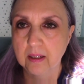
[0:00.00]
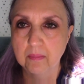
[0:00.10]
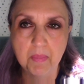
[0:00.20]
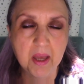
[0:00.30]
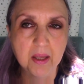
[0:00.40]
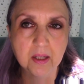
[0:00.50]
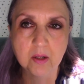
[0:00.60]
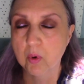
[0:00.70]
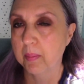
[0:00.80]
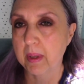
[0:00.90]
and then you
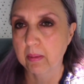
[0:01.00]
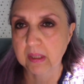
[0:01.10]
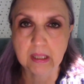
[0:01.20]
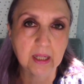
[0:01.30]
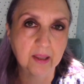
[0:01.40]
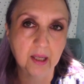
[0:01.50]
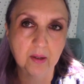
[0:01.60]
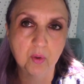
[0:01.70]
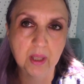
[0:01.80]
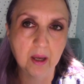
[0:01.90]
won't be able to see anything
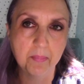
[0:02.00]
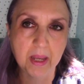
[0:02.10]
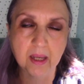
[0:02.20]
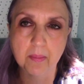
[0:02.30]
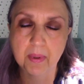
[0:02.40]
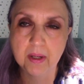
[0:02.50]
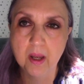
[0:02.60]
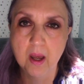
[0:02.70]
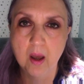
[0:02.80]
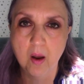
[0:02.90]
without makeup. And
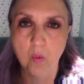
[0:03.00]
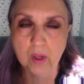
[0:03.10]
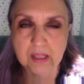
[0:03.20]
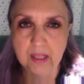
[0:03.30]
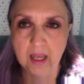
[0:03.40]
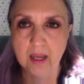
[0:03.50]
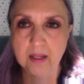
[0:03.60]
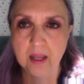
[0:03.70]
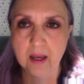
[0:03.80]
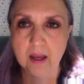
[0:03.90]
once again,
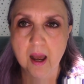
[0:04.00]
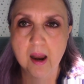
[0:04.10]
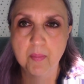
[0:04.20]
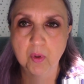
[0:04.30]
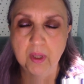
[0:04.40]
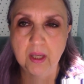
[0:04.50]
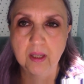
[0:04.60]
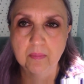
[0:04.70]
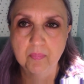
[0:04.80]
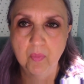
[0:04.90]
yeah, I'm only
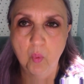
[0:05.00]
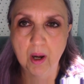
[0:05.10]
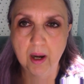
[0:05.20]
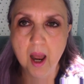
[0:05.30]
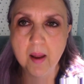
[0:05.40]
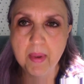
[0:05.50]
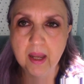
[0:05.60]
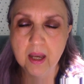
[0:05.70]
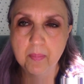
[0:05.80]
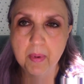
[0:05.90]
wearing eye
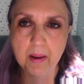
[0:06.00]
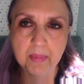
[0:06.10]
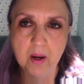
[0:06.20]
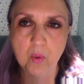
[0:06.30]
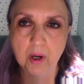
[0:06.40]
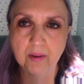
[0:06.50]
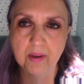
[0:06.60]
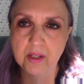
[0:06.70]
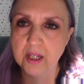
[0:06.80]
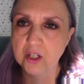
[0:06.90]
makeup. I'm not wearing
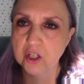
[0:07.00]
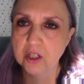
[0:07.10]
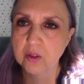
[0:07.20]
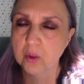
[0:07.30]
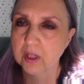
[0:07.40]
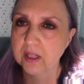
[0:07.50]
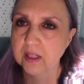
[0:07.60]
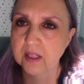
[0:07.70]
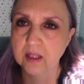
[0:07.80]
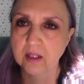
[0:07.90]
foundation or
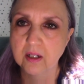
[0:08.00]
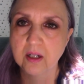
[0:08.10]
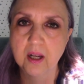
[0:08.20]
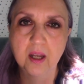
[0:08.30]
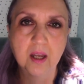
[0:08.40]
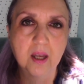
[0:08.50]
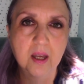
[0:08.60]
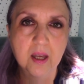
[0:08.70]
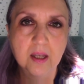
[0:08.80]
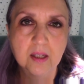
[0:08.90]
concealer.
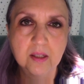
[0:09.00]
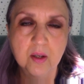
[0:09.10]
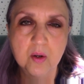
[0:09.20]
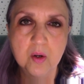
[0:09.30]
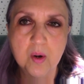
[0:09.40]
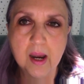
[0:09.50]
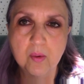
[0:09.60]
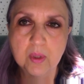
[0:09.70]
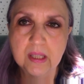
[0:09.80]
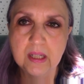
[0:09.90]
So I
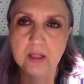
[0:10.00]
will see you